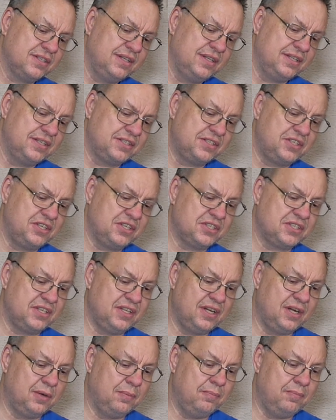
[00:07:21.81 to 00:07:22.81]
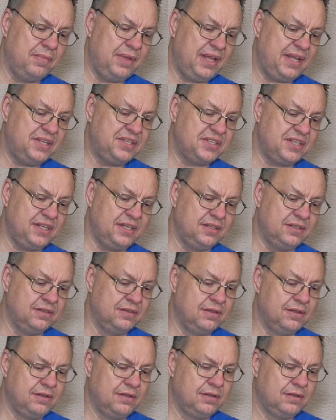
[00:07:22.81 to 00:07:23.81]
is just an amazing
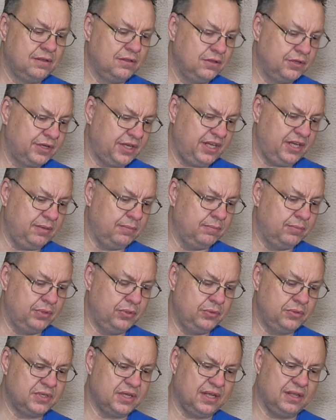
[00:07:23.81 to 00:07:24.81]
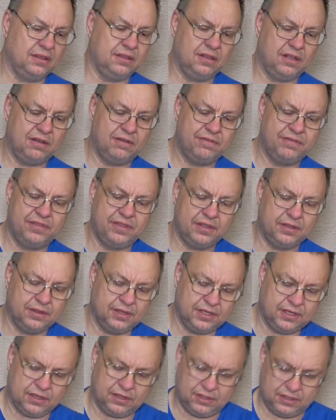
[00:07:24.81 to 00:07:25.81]
looking boot. I love the
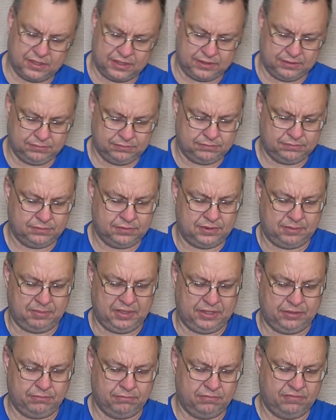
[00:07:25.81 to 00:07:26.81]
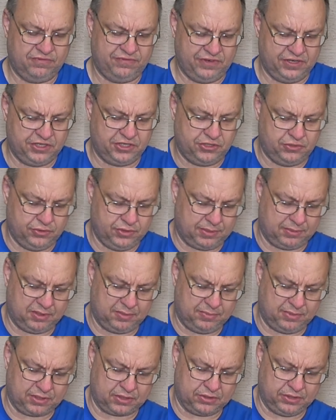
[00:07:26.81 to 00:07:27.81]
little, let me finish doing up the
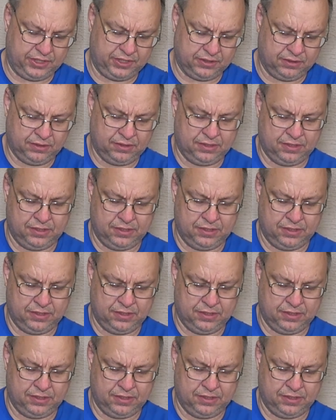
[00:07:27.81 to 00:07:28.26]
buckle here.